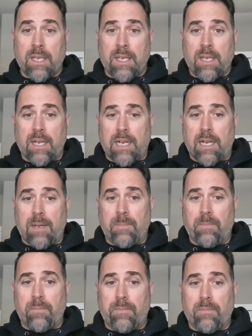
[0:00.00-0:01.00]

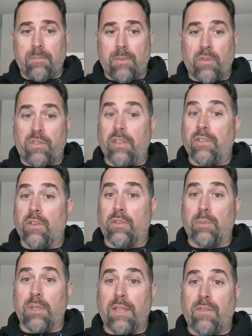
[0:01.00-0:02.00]
Most CISOs
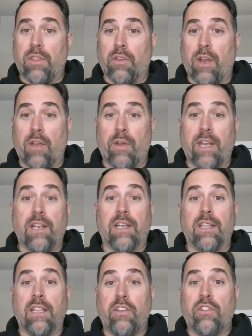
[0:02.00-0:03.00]
believe that they're not ready to
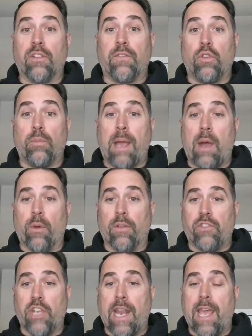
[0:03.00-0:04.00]
unleash the full power of
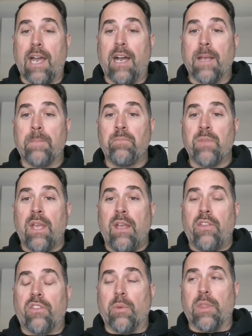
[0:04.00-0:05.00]
Gen AI.
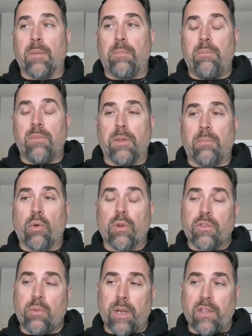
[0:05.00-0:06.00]
So with the Portal
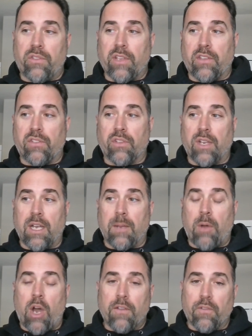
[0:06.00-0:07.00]
26
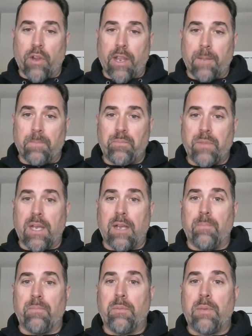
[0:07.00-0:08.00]
offering,
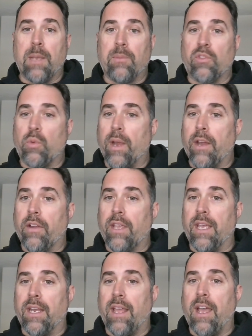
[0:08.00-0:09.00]
PM Square
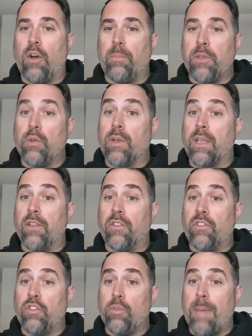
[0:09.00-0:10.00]
can help you consume